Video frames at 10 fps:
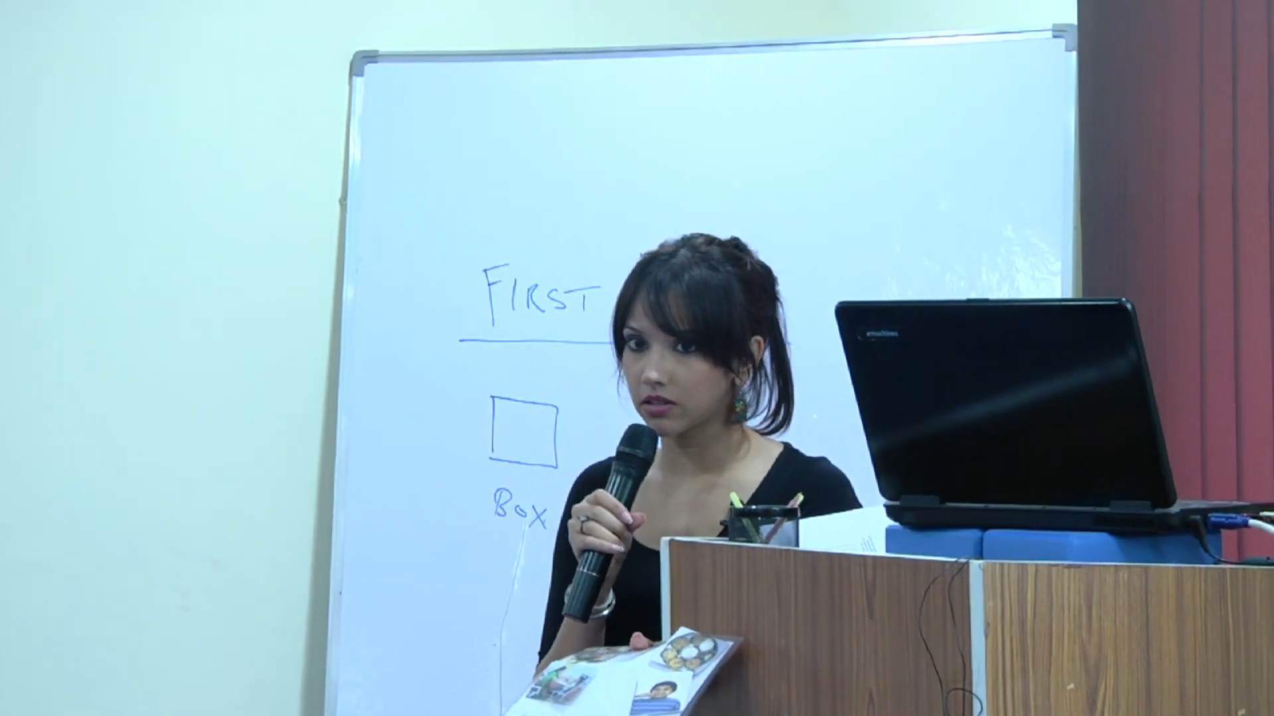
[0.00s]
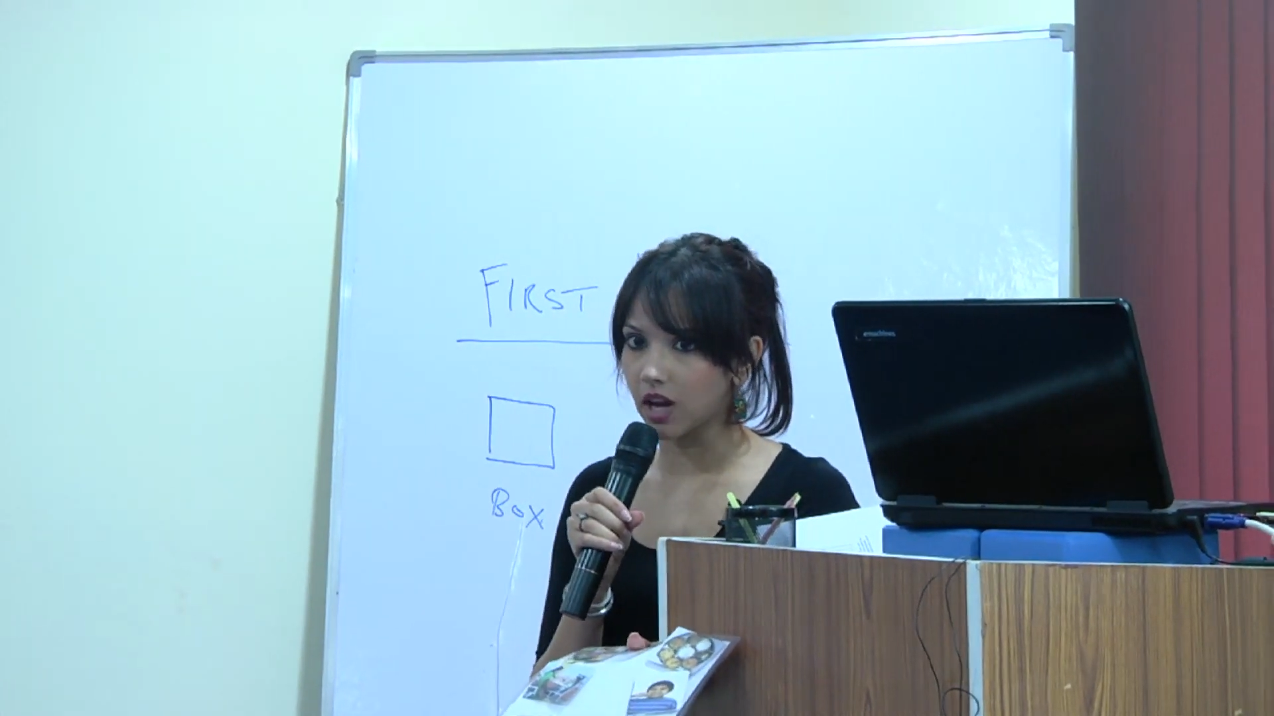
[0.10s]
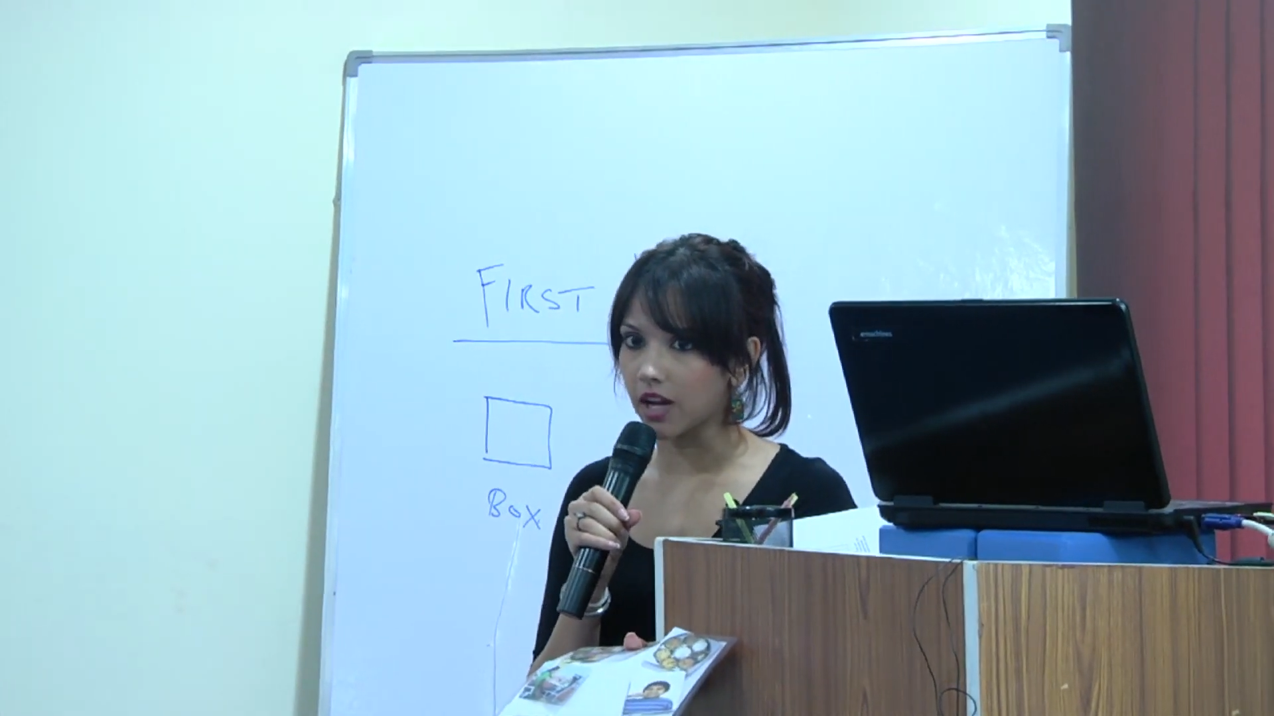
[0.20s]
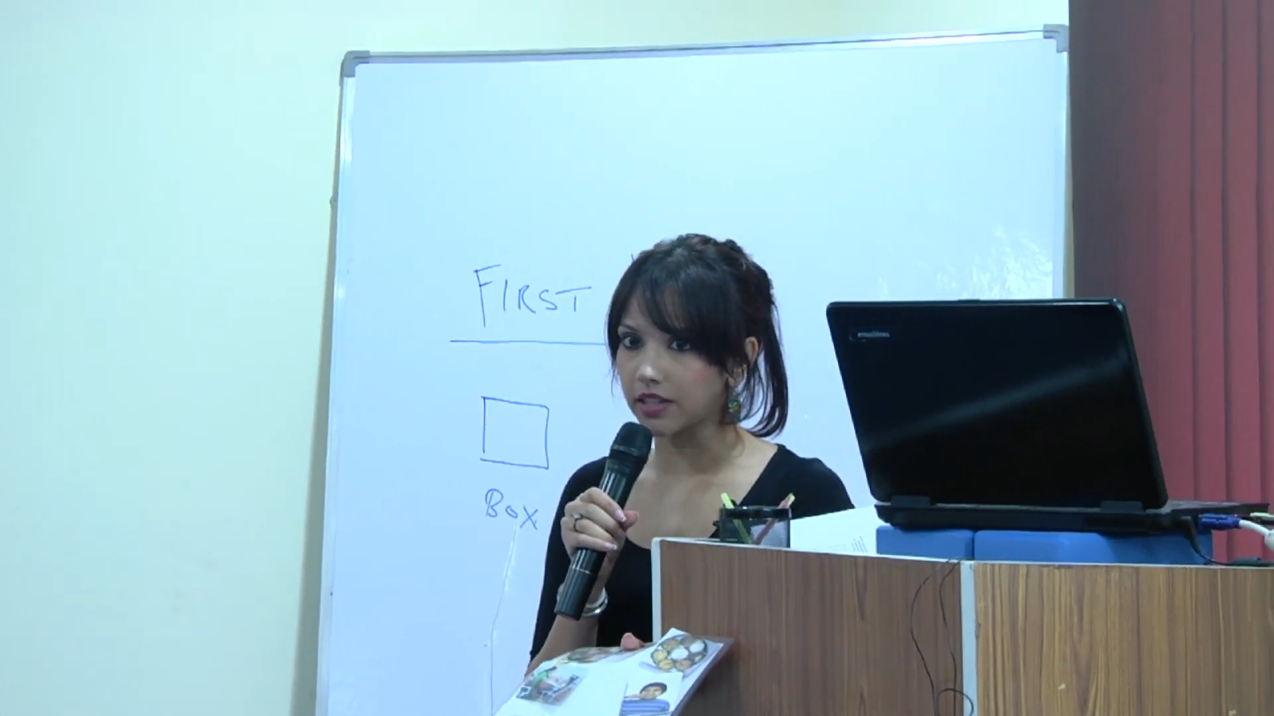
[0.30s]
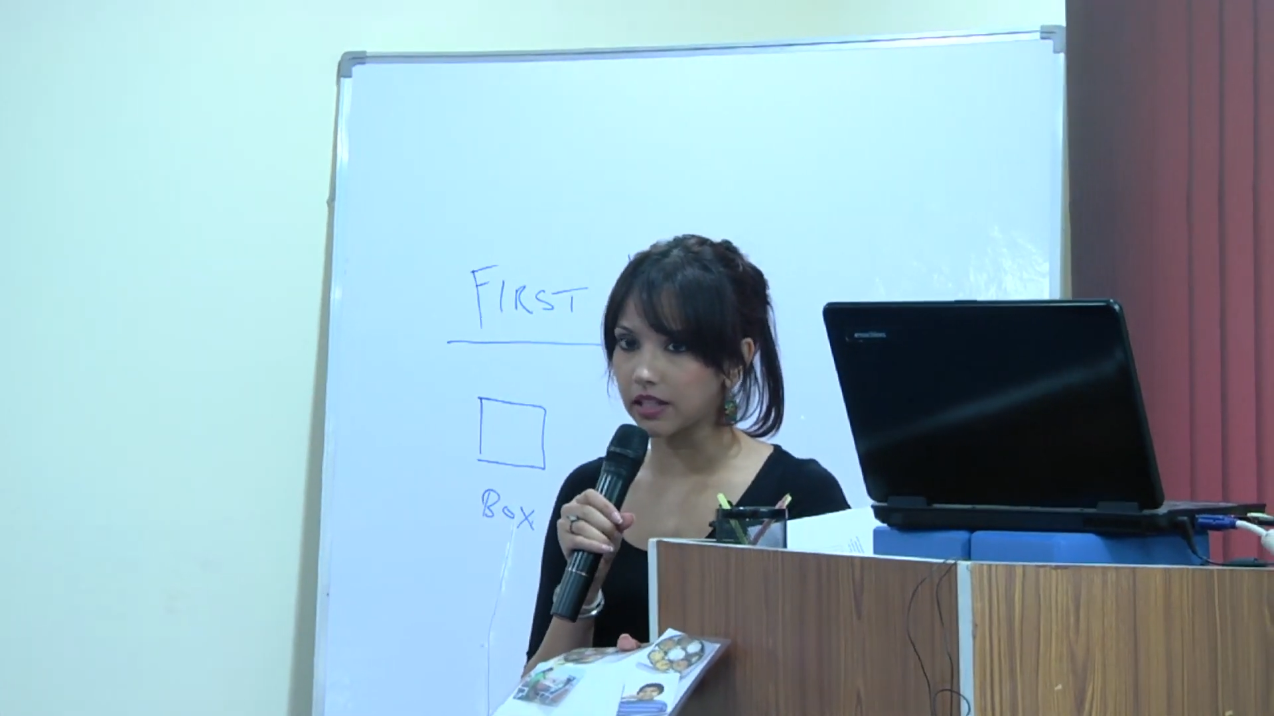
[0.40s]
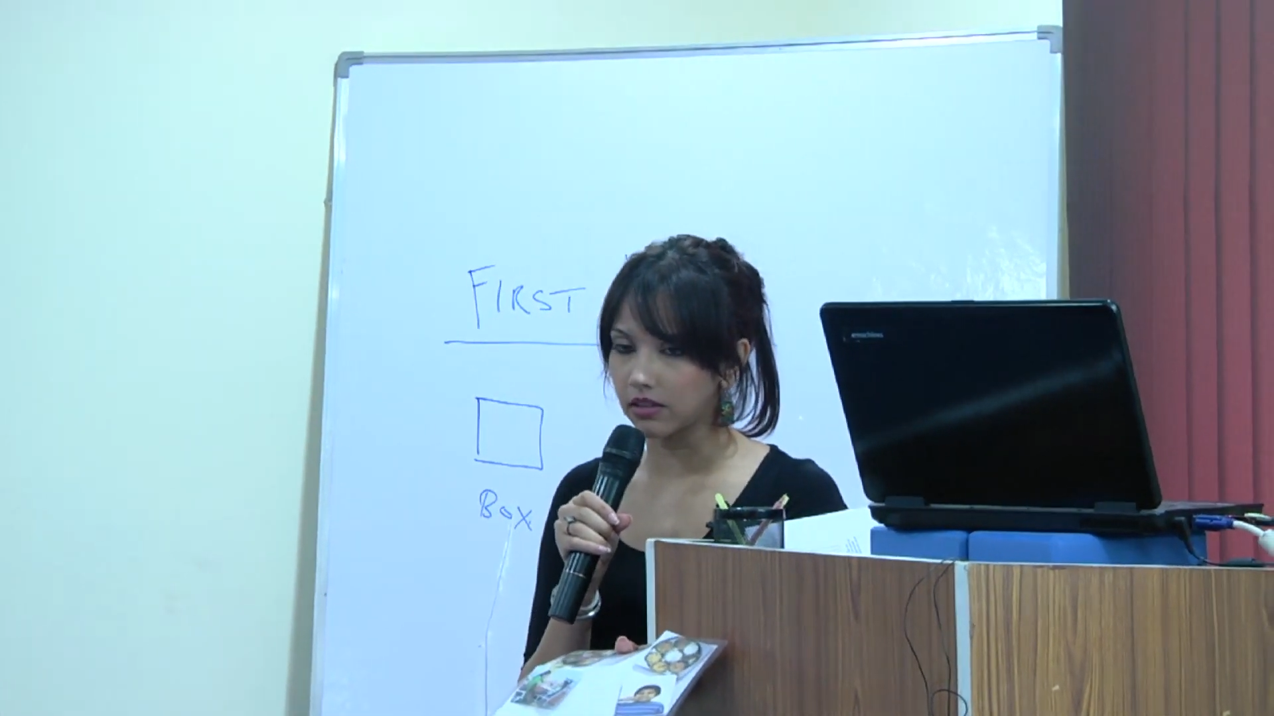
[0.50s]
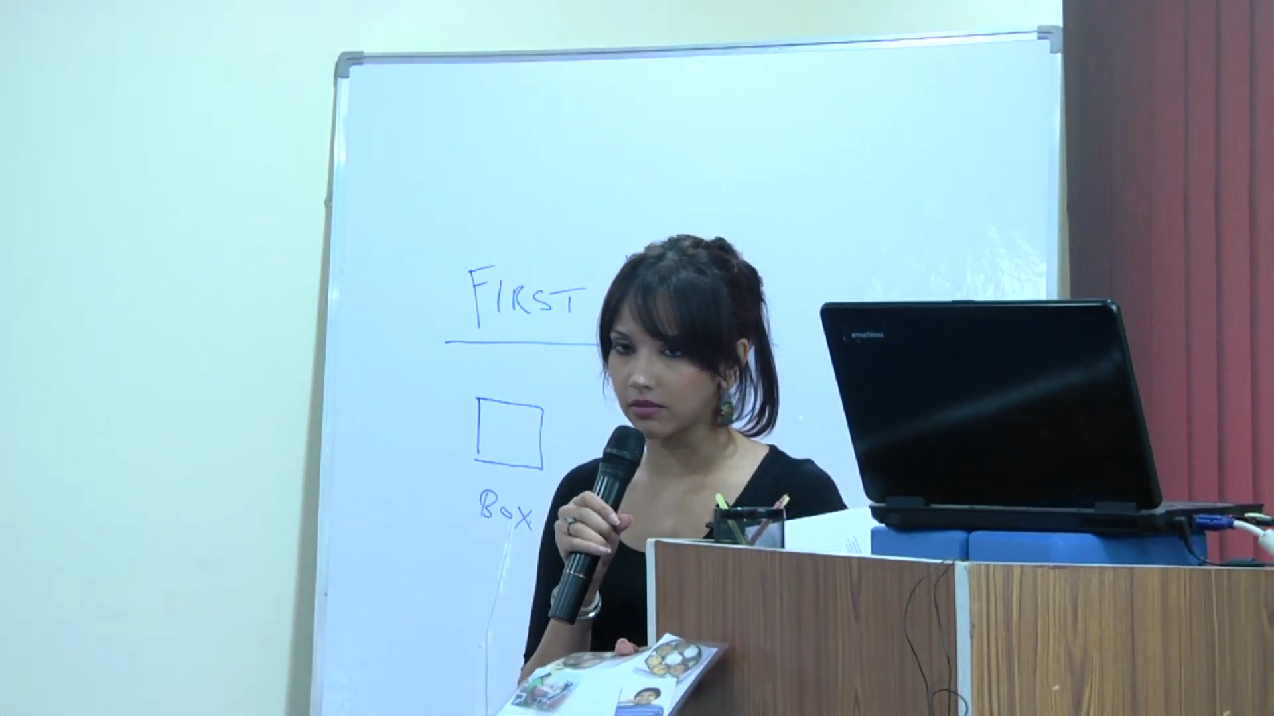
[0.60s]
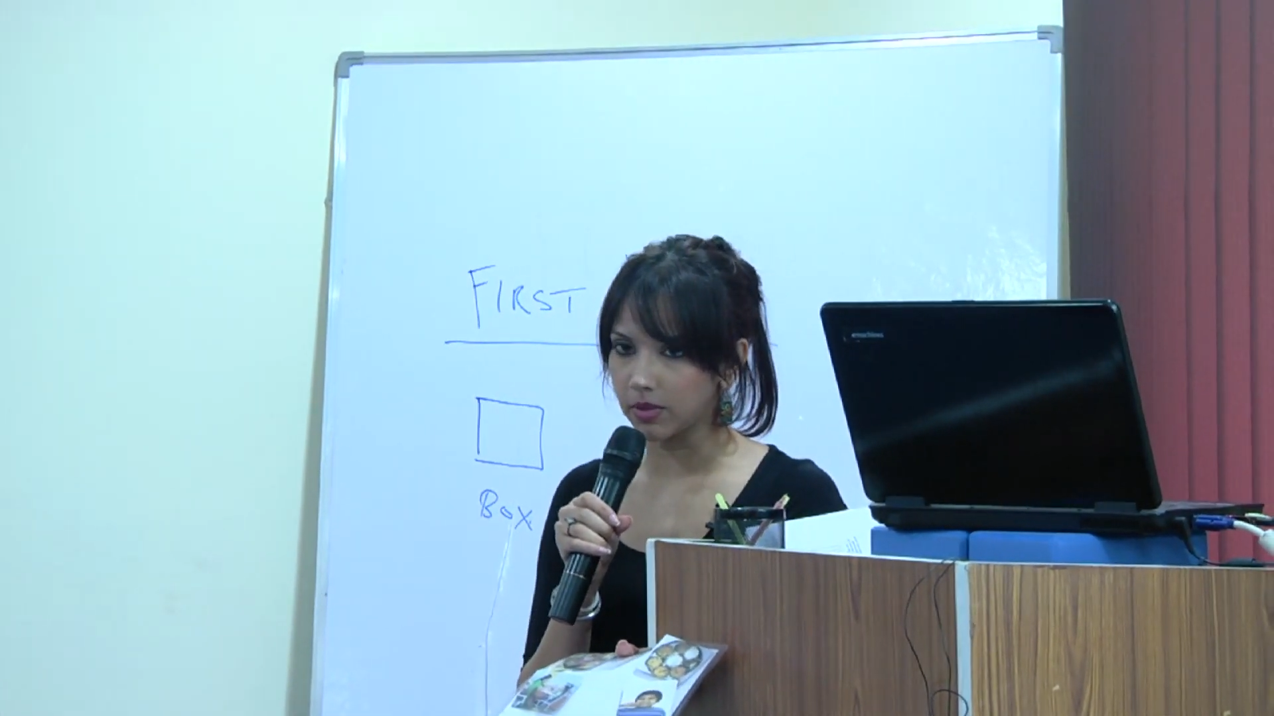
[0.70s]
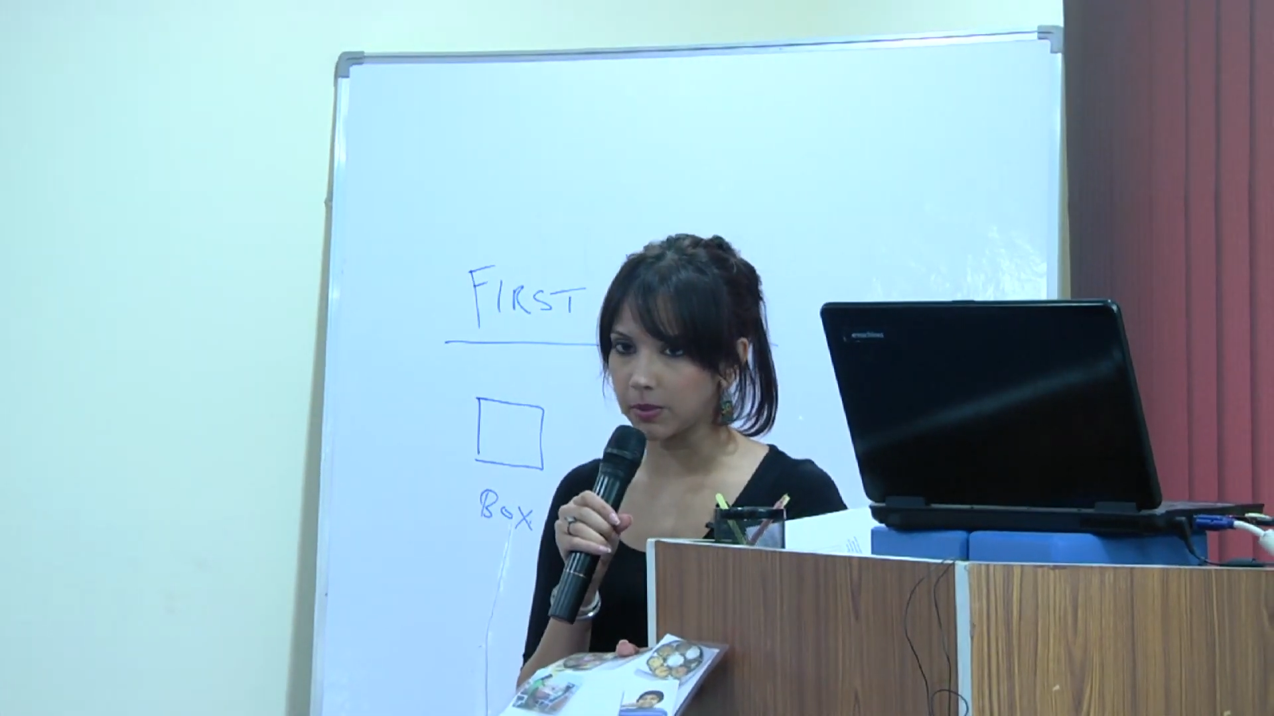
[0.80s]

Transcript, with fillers: starting